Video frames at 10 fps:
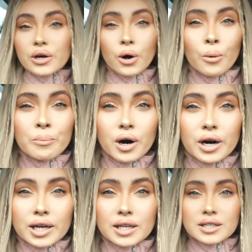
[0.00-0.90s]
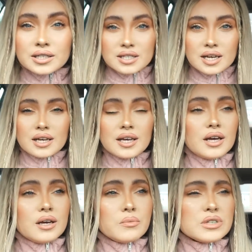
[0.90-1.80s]
Home Bargains.
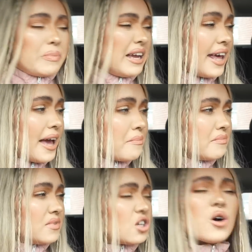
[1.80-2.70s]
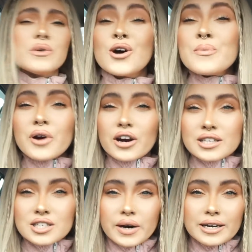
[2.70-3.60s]
Was it B&M? No, it was Home
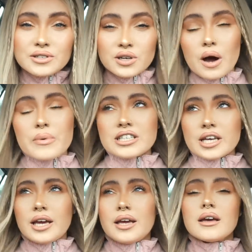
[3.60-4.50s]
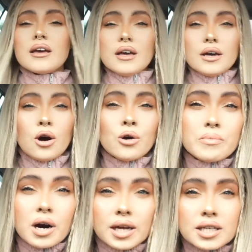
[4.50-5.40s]
Bargains, sorry. So I went to Home
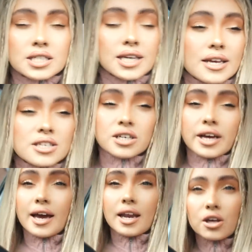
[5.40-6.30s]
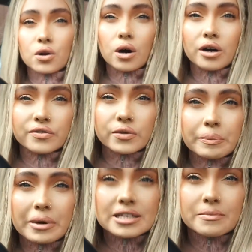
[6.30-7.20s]
Bargains yesterday and I got a few wee bits and